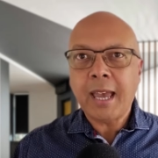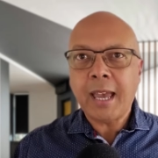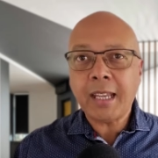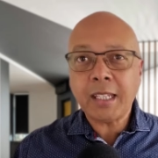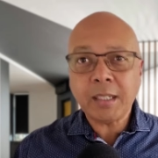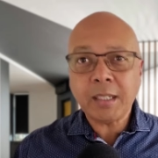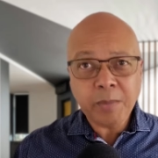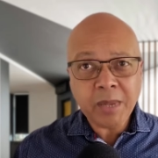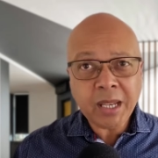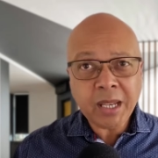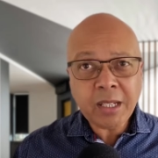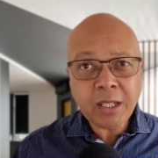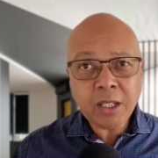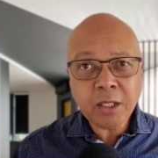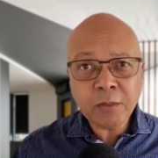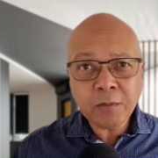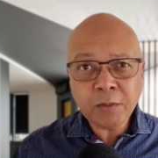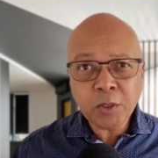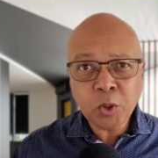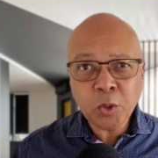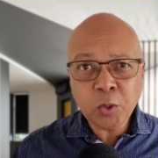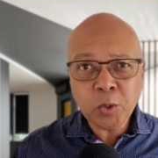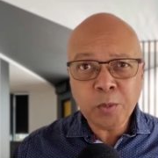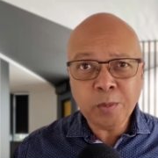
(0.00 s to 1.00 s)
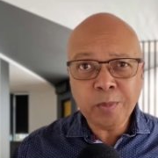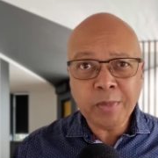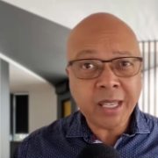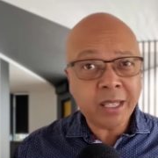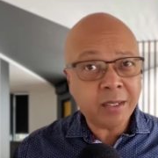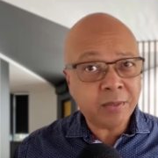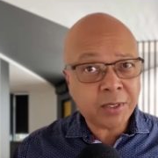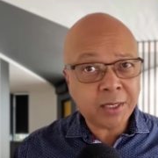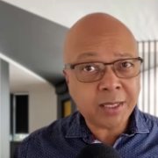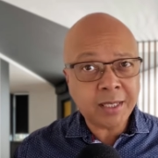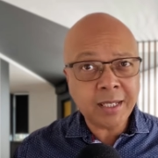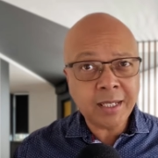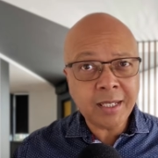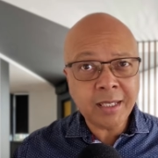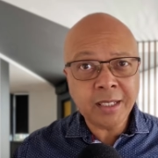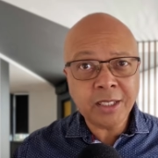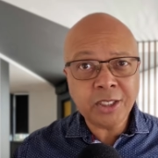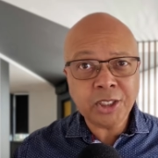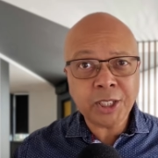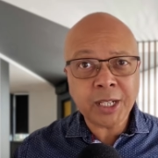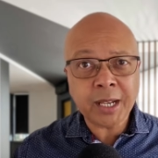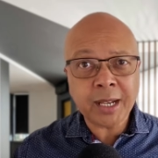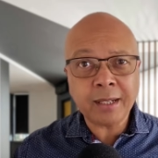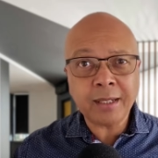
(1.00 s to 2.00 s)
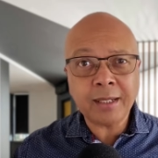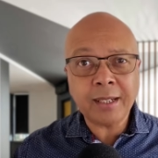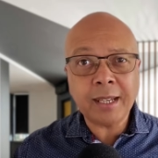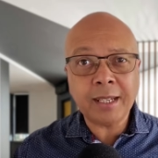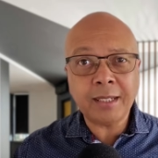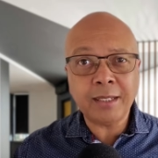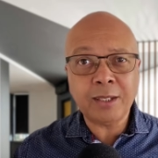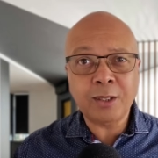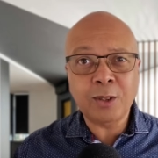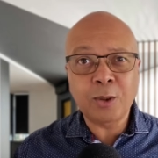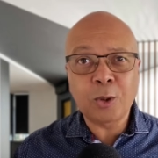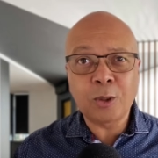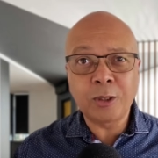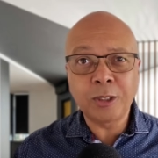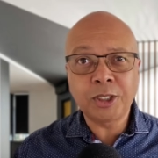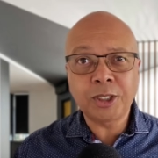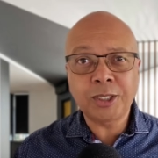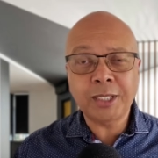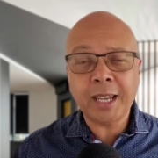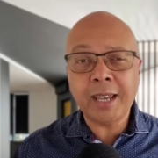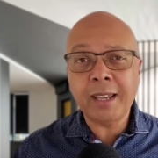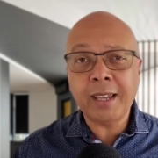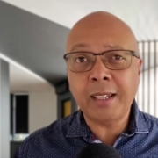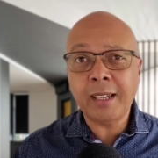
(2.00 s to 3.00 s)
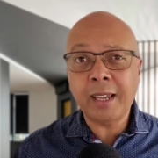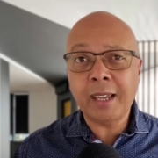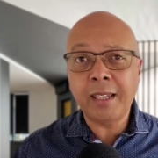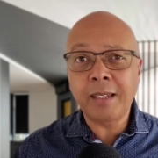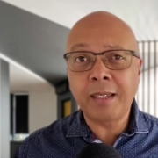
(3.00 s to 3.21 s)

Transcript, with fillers: As many of you may have seen, the channel has launched a, a